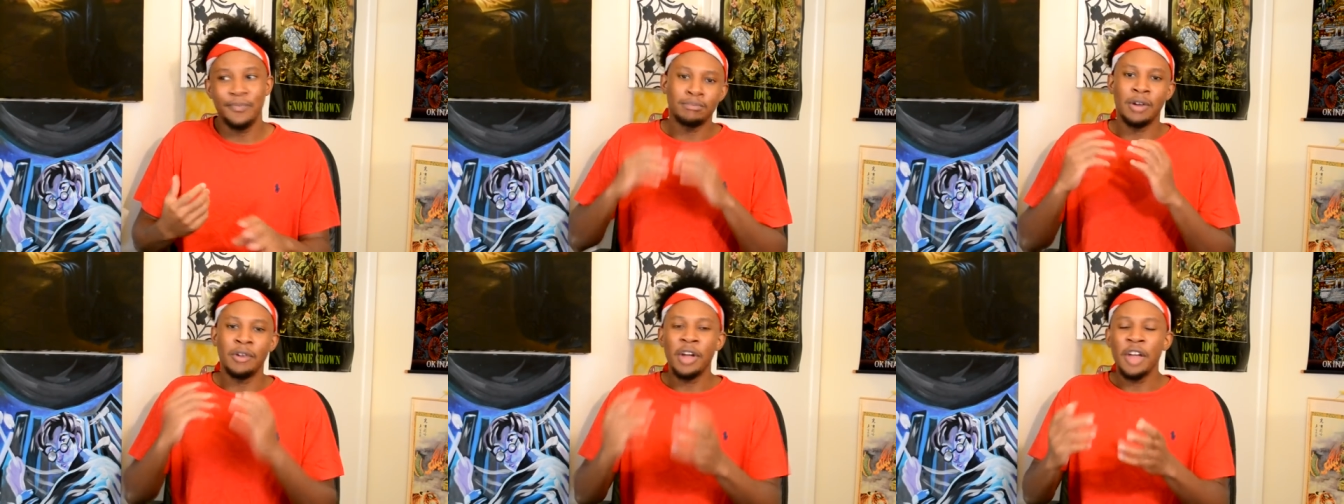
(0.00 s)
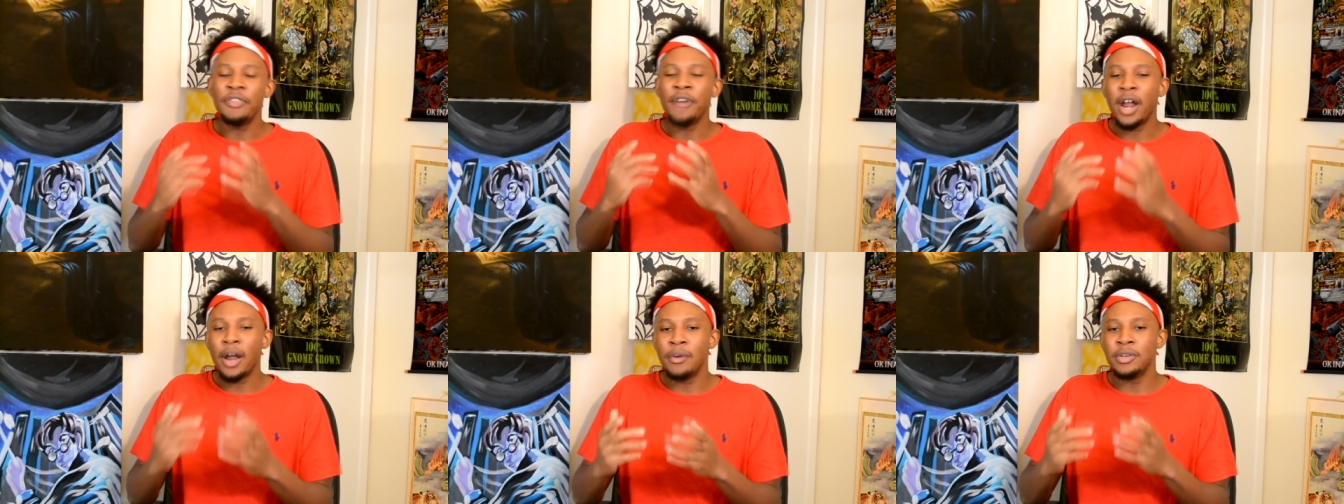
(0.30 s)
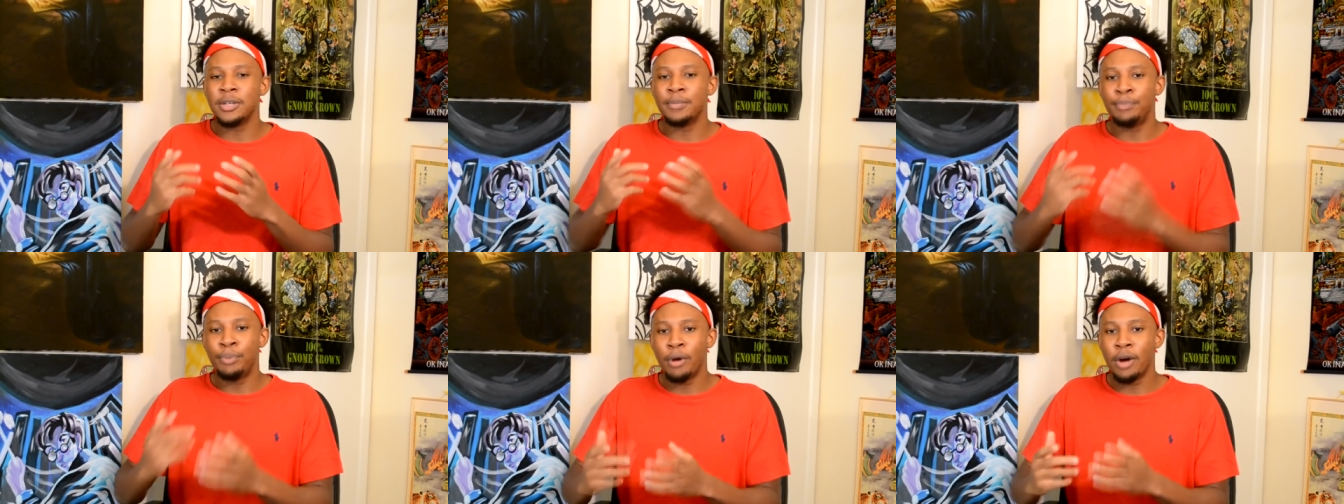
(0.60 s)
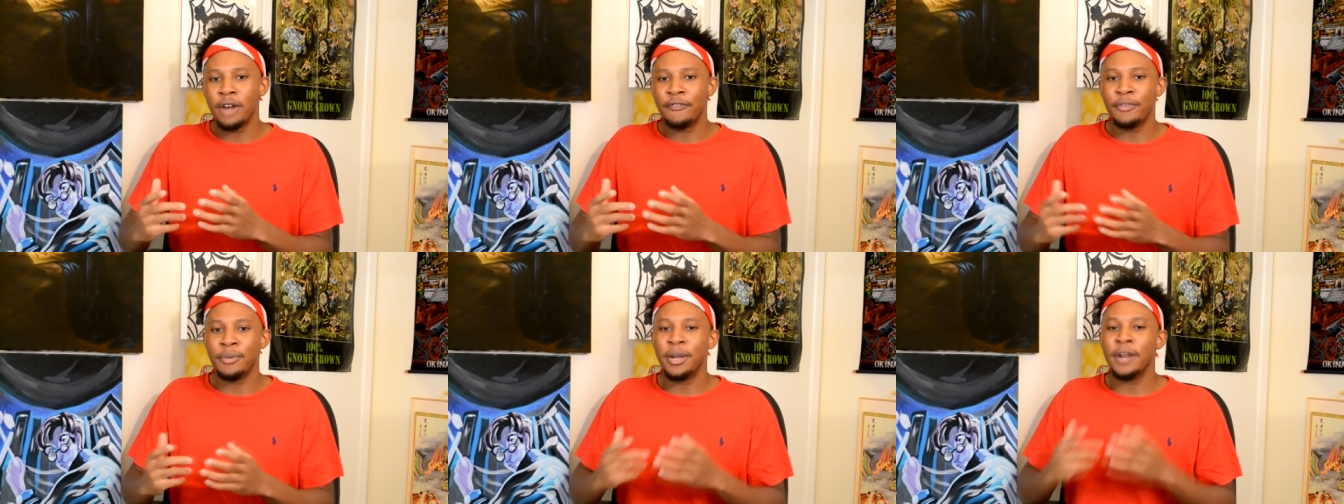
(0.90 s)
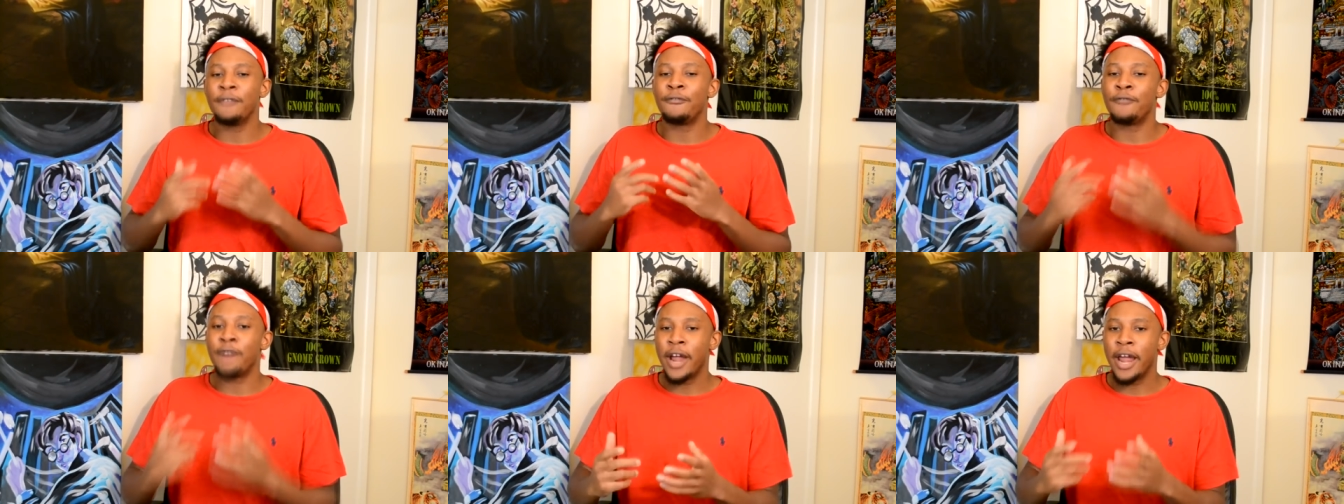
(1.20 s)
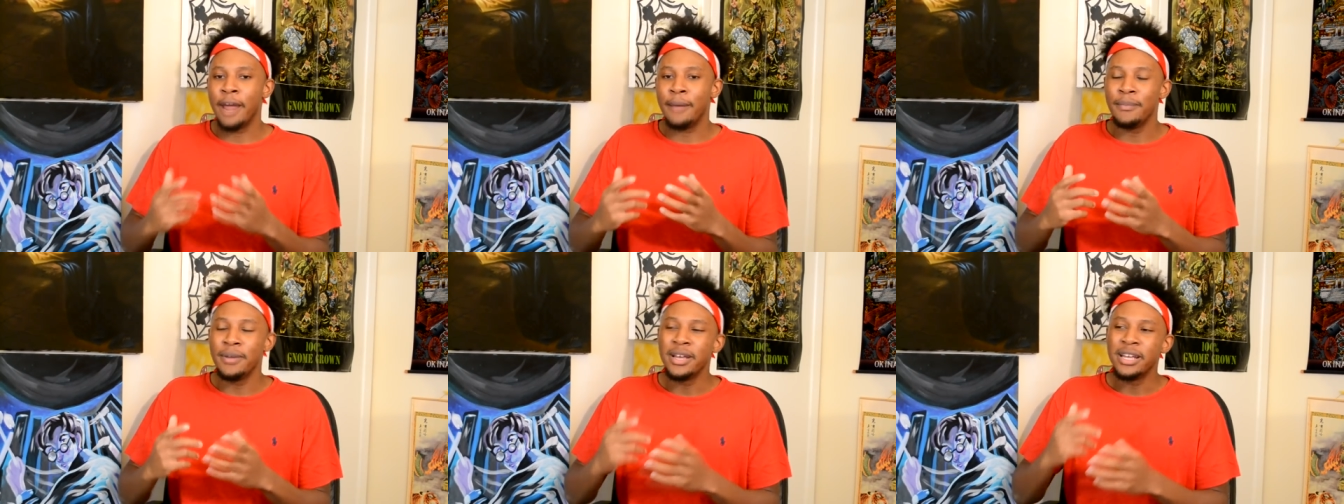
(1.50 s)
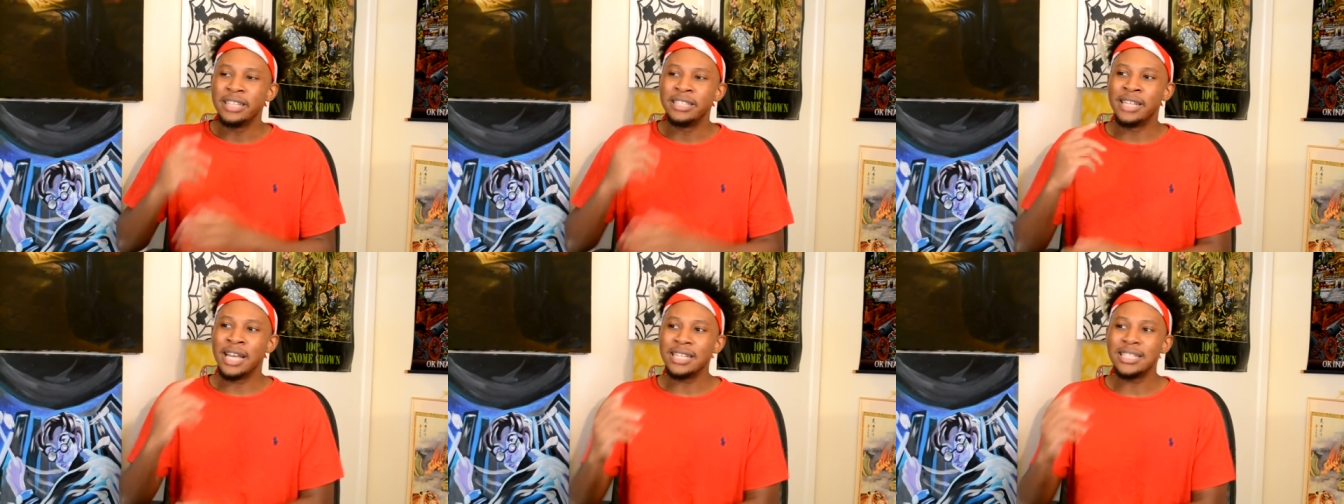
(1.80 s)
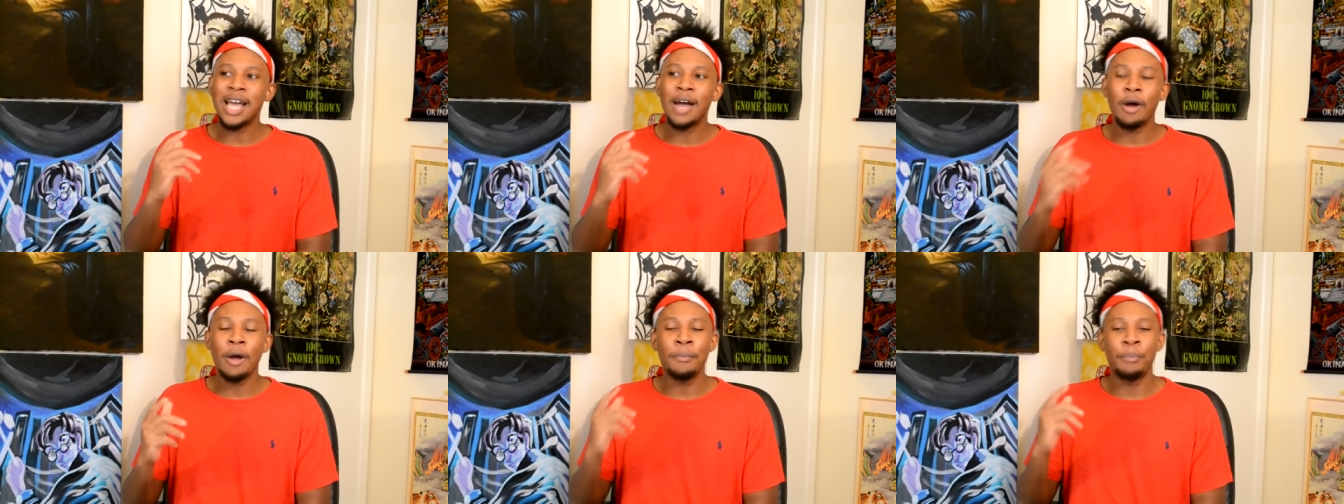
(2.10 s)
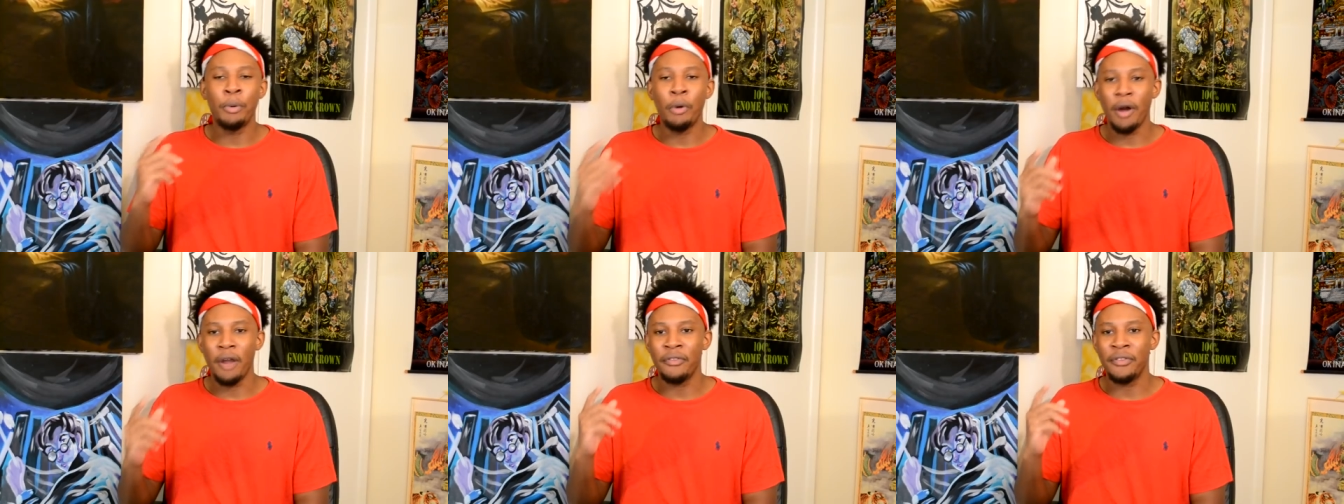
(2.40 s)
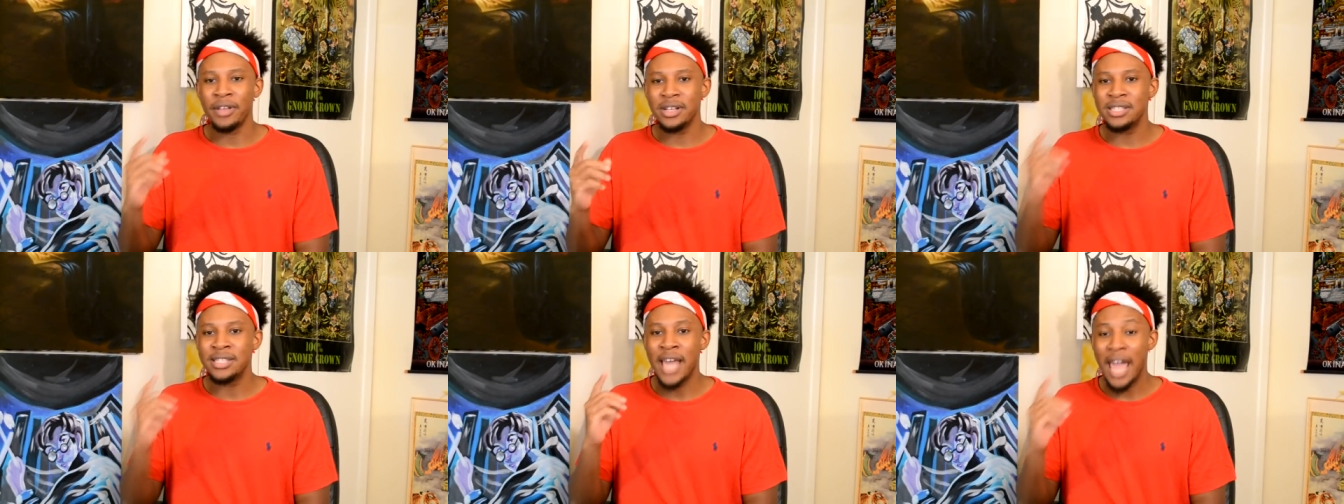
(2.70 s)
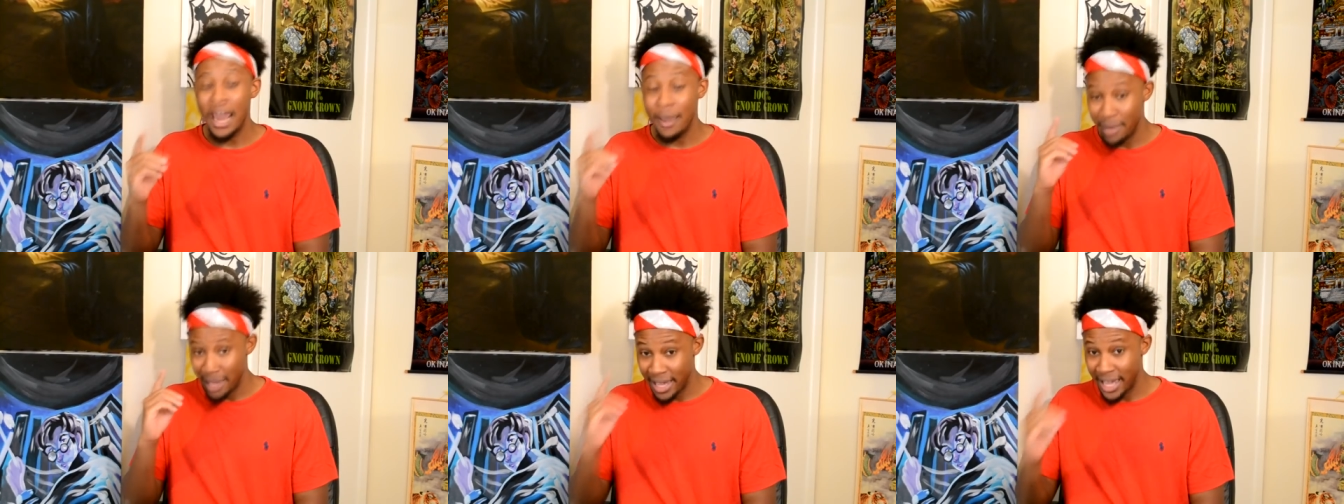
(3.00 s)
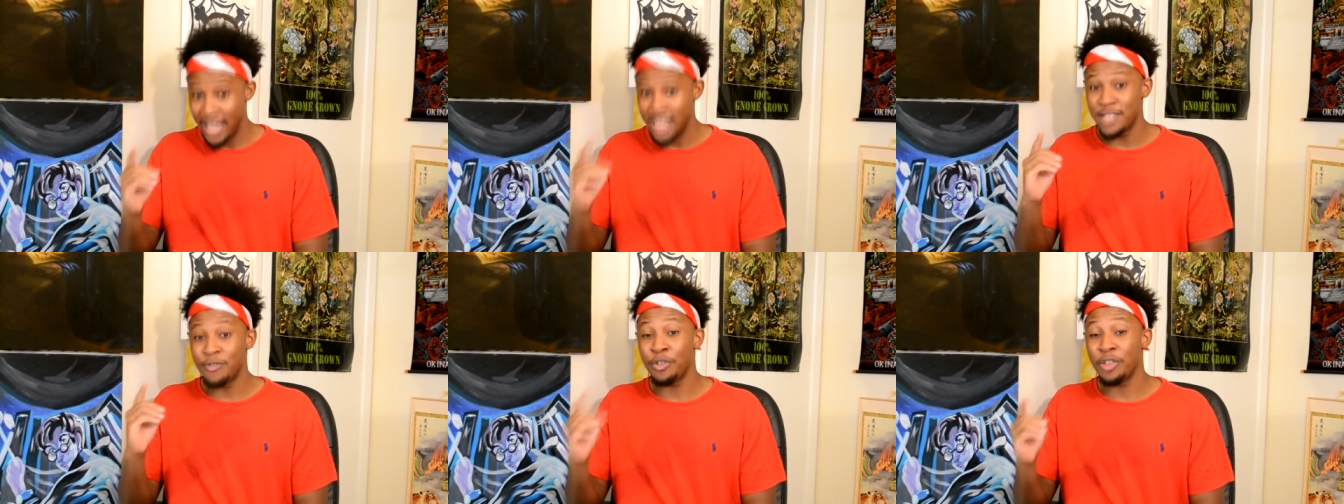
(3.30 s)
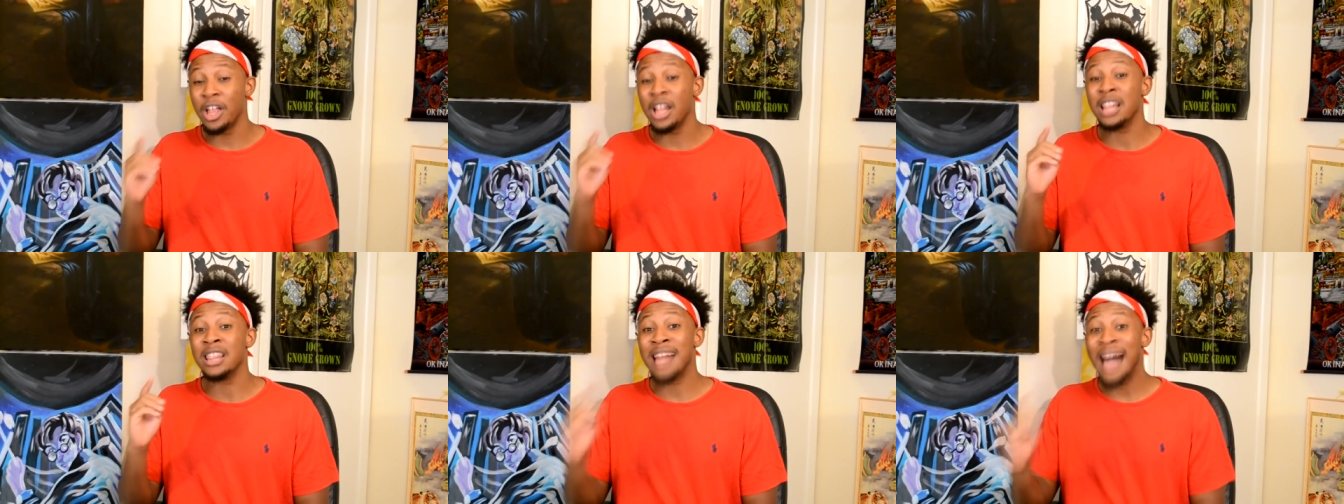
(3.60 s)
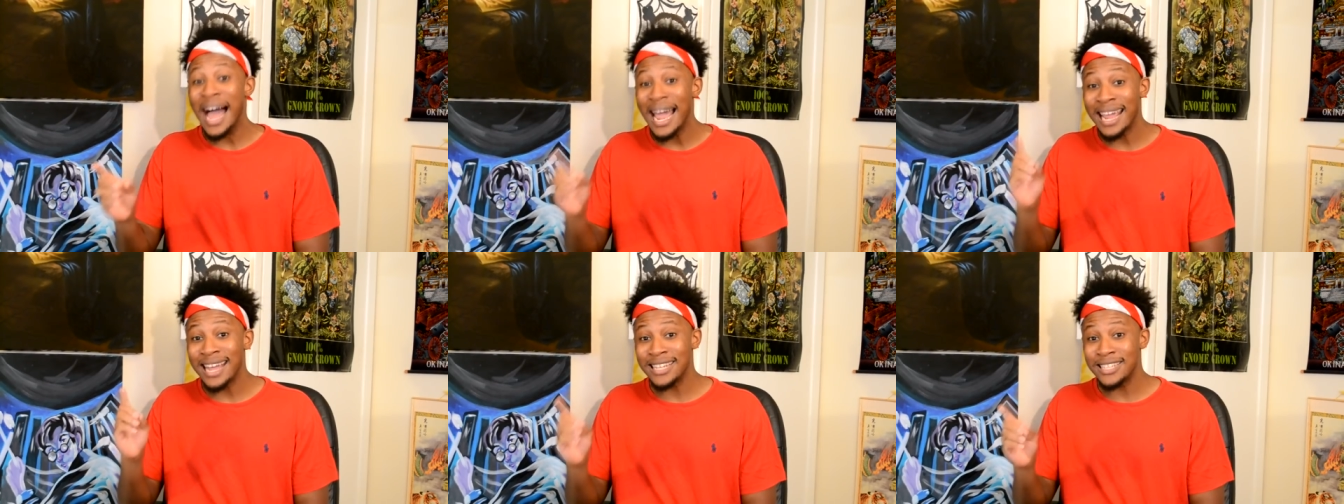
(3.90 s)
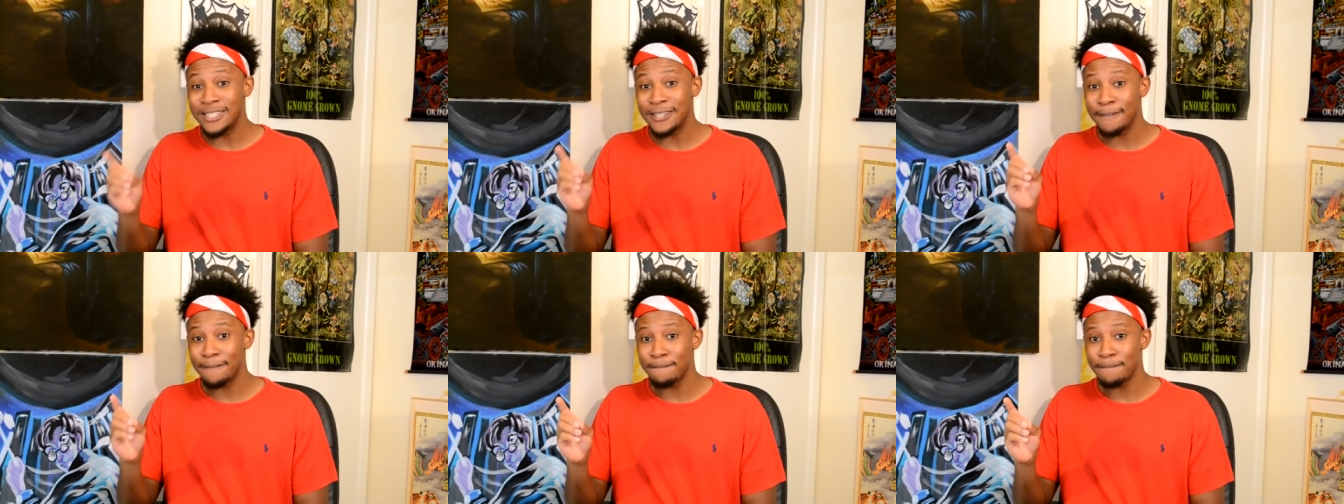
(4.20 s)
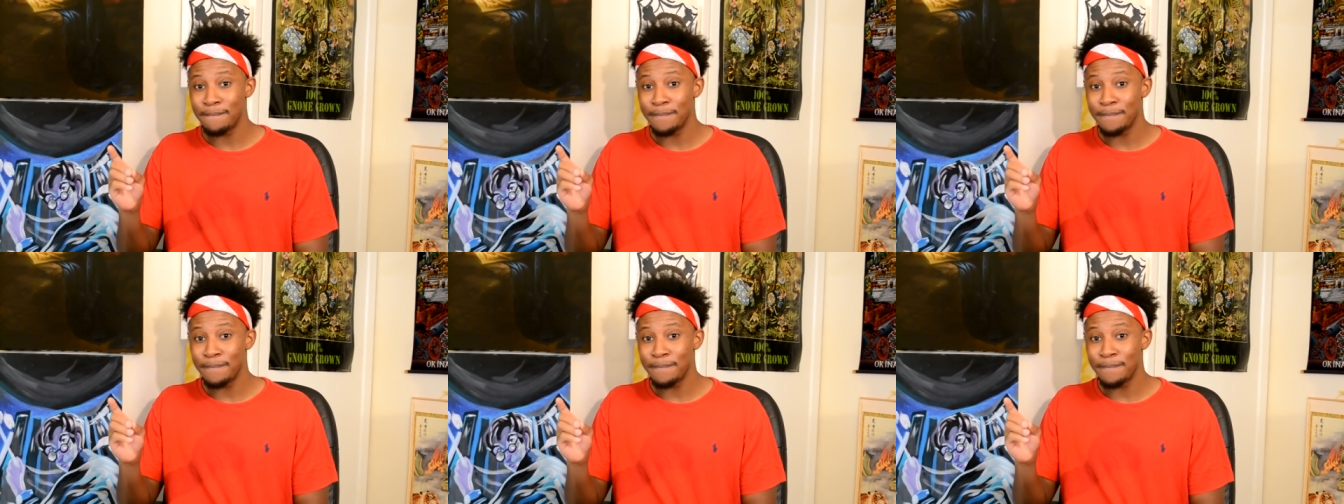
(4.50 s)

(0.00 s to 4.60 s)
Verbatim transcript: but I really thought it was important for me to frame just how important this game is for the Lions.